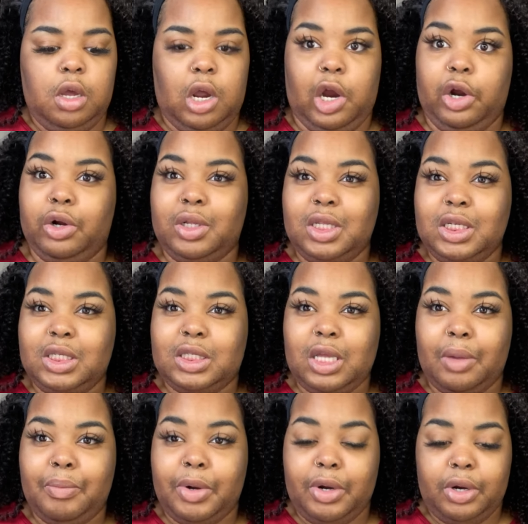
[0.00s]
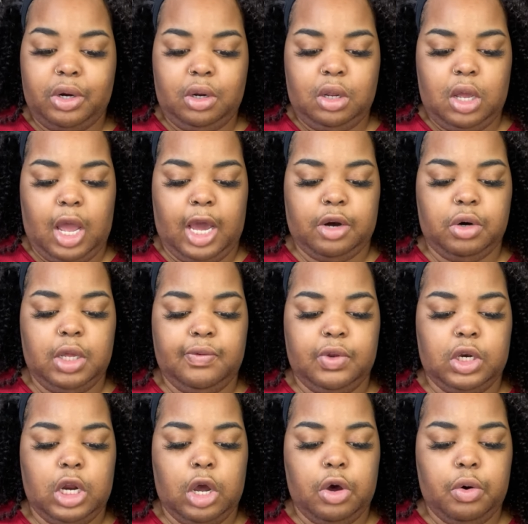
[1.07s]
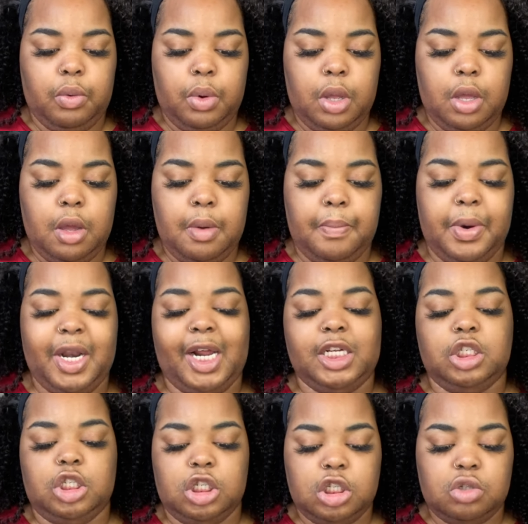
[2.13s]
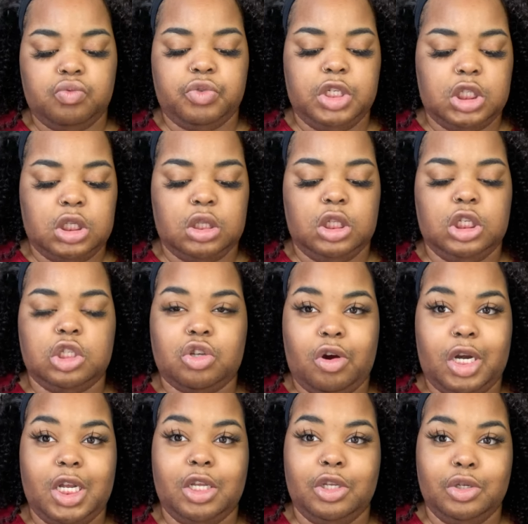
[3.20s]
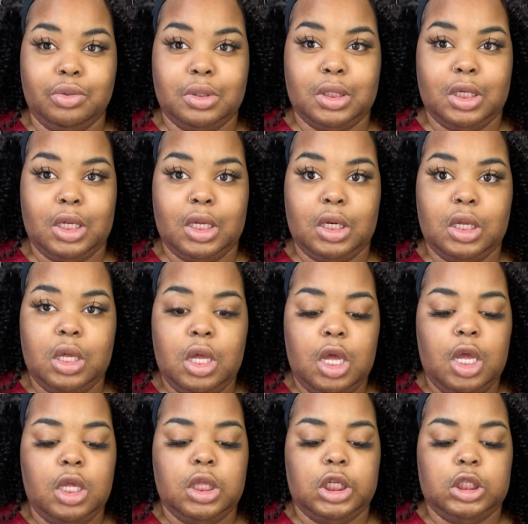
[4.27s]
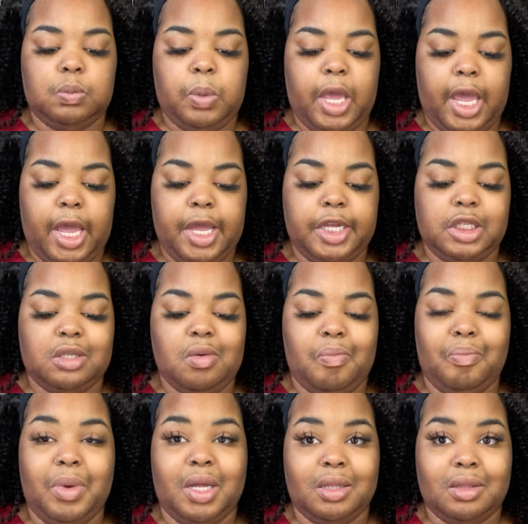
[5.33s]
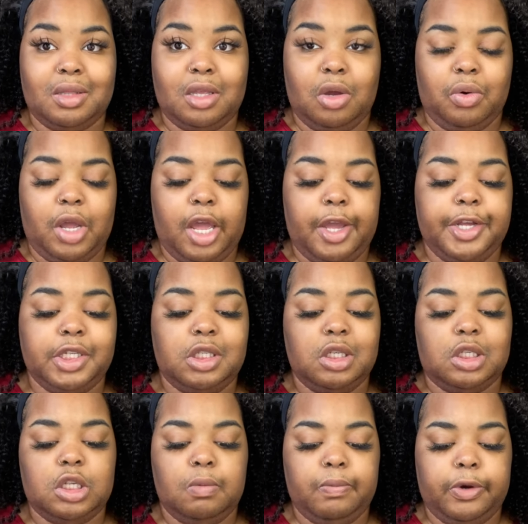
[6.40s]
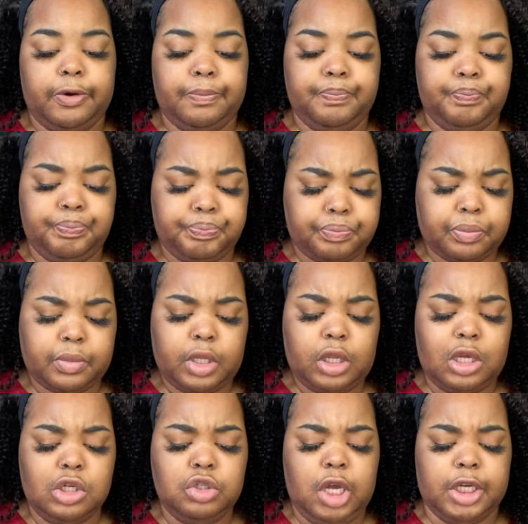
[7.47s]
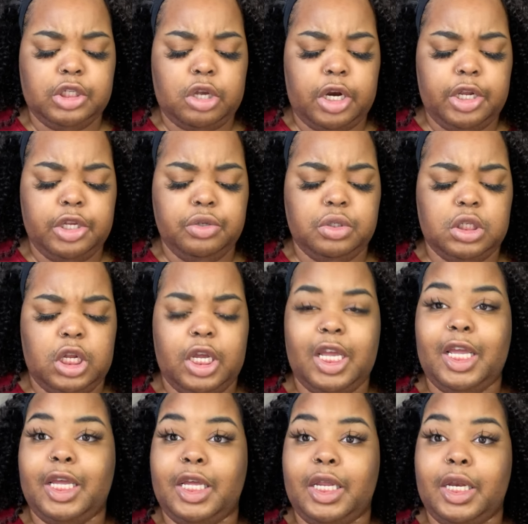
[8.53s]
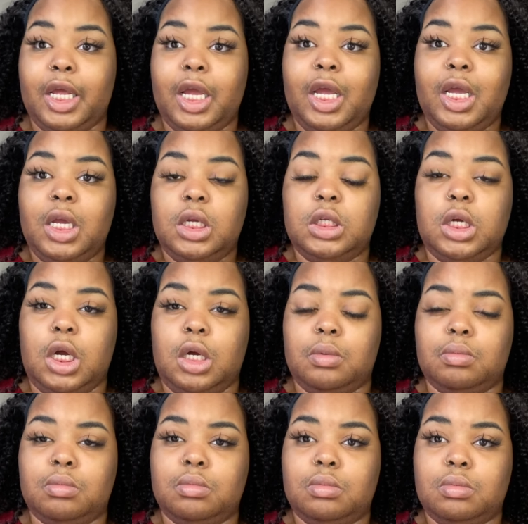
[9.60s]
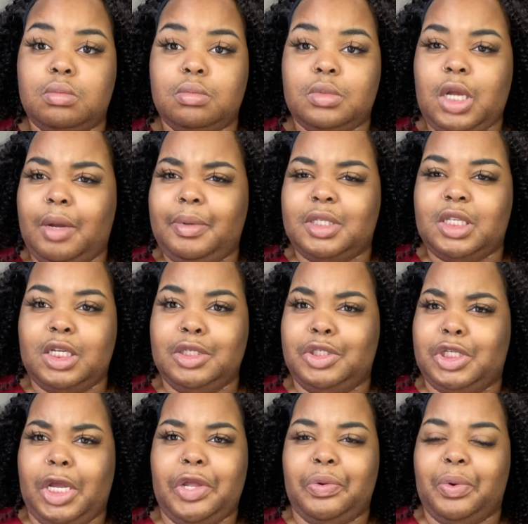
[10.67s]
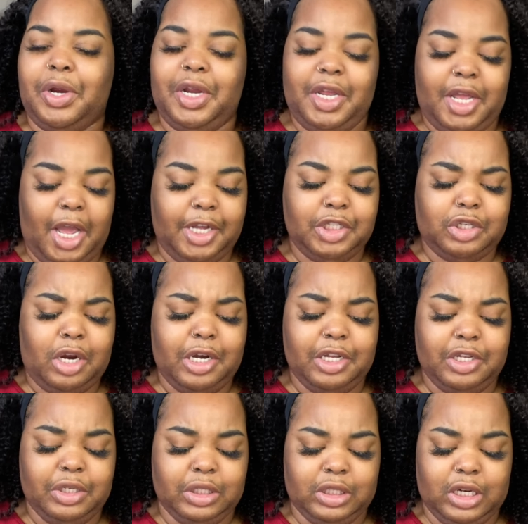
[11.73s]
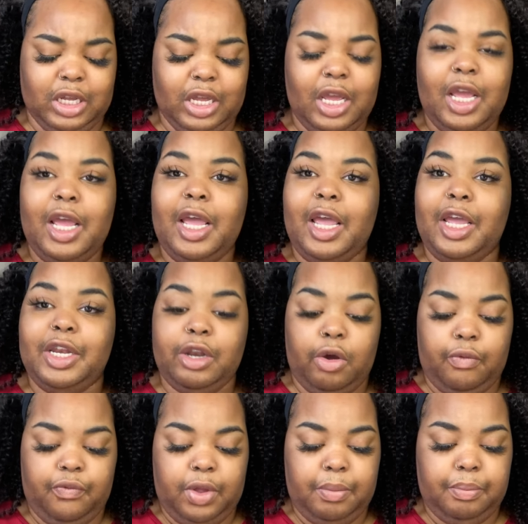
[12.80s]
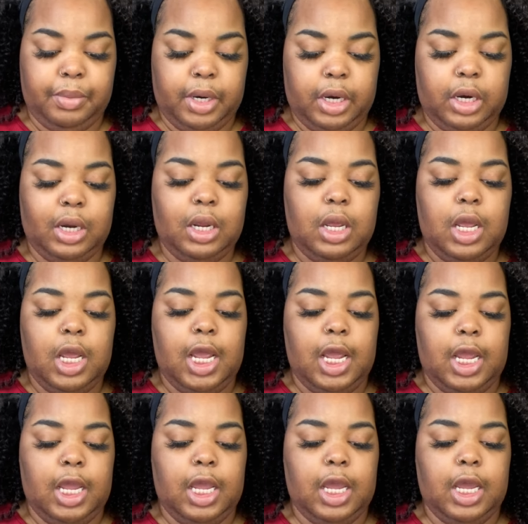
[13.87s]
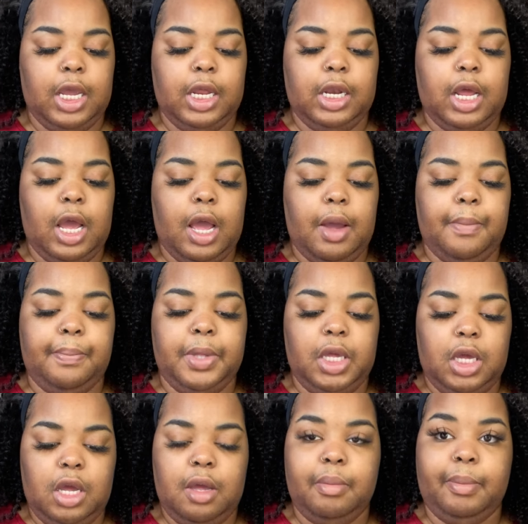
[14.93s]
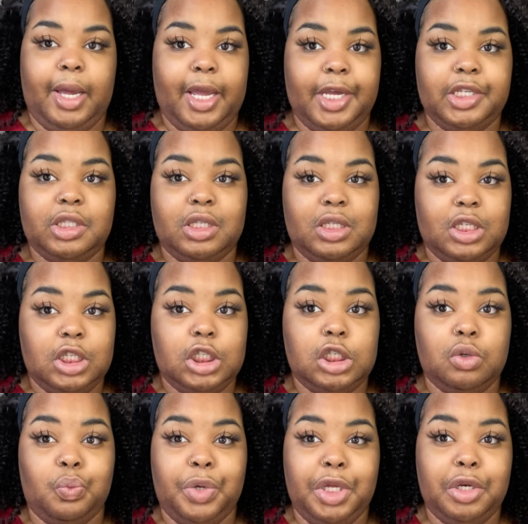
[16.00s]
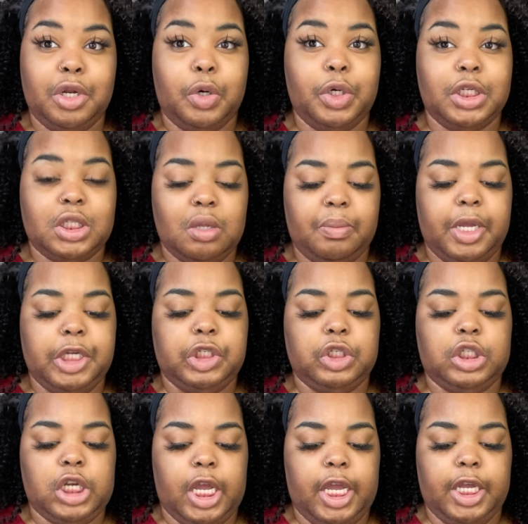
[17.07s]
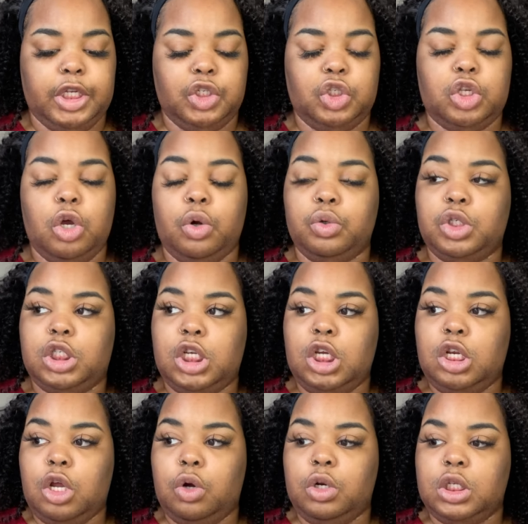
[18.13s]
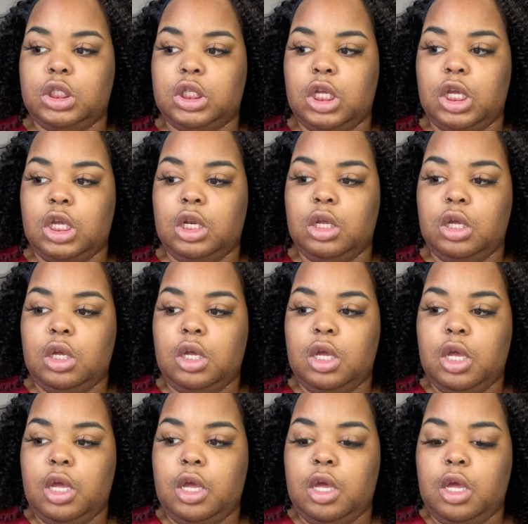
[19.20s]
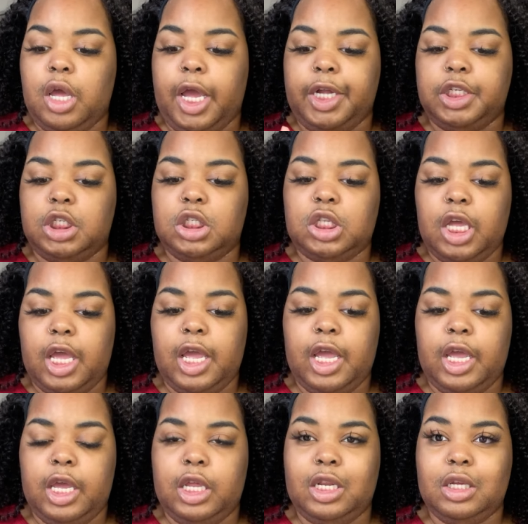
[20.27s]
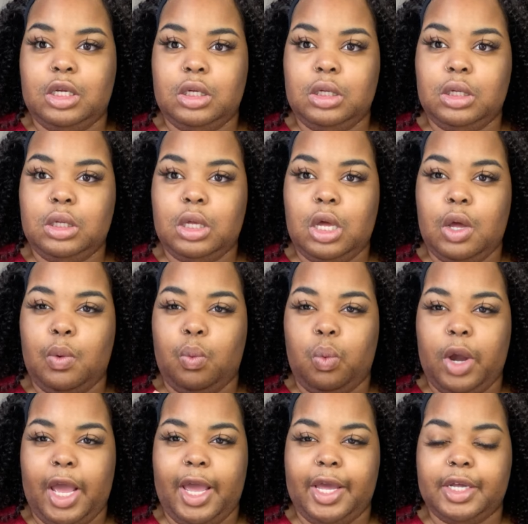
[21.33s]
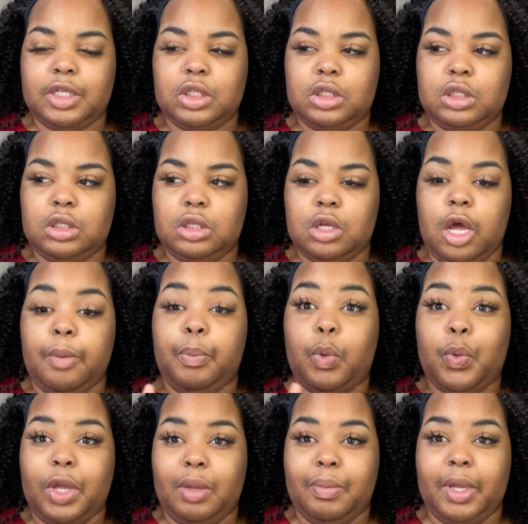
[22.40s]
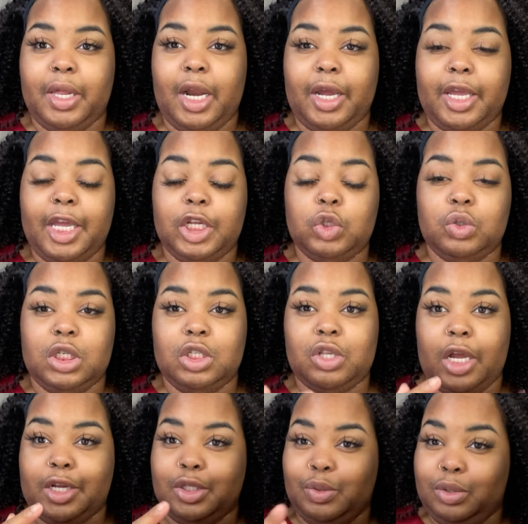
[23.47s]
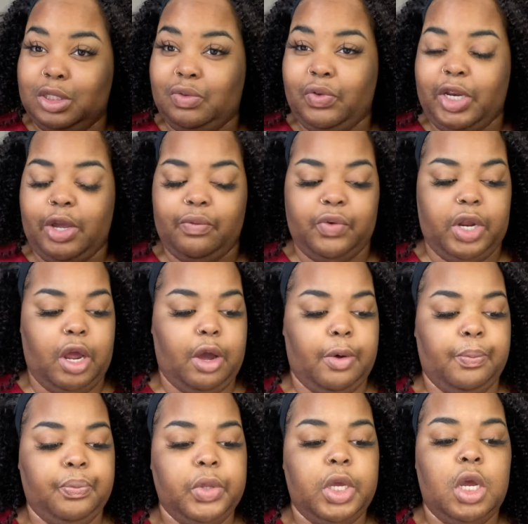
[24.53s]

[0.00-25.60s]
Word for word: early summer, I don't even know, but I just recently started using it this past month, okay? It's December, so I started using it in, I'm gonna say January. I started using it in November, and me and my esthetician, we noticed a major change. So she noticed it. I just had a wax appointment. I canceled it so I can do this video for y'all.